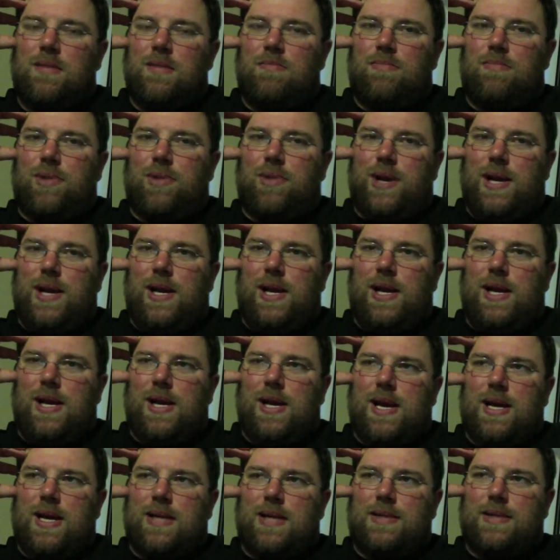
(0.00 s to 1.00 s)

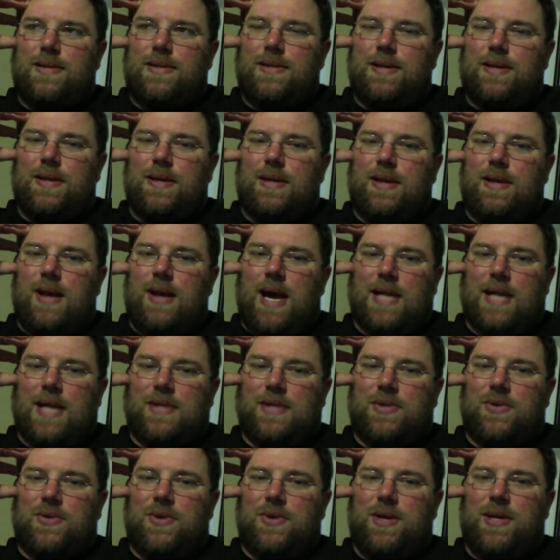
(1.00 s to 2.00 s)
Brainiac's
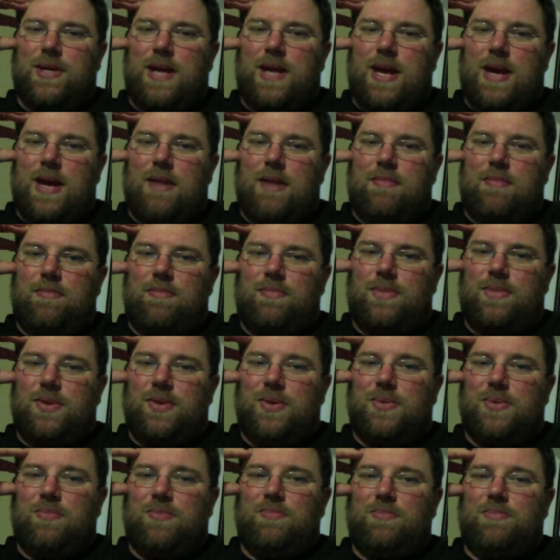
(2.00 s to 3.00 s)
Asteroid M,
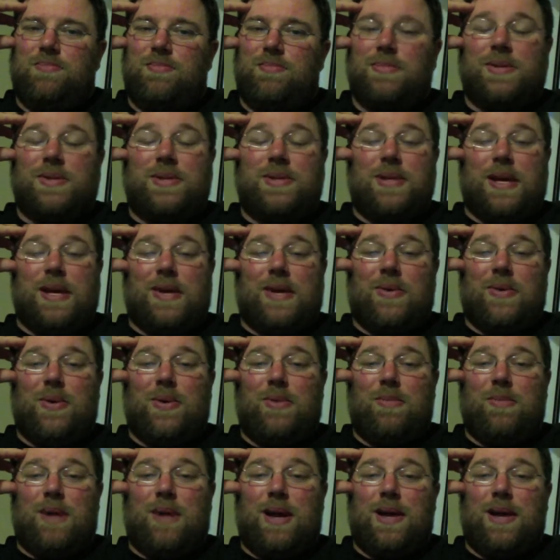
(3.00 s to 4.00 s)
to stick
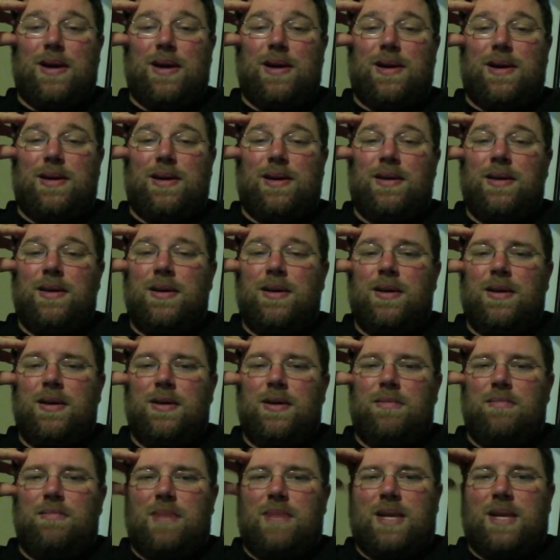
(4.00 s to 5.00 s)
with my
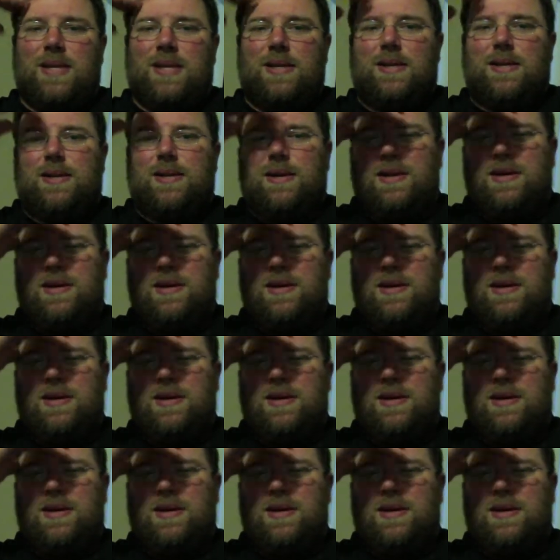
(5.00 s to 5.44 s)
mixed.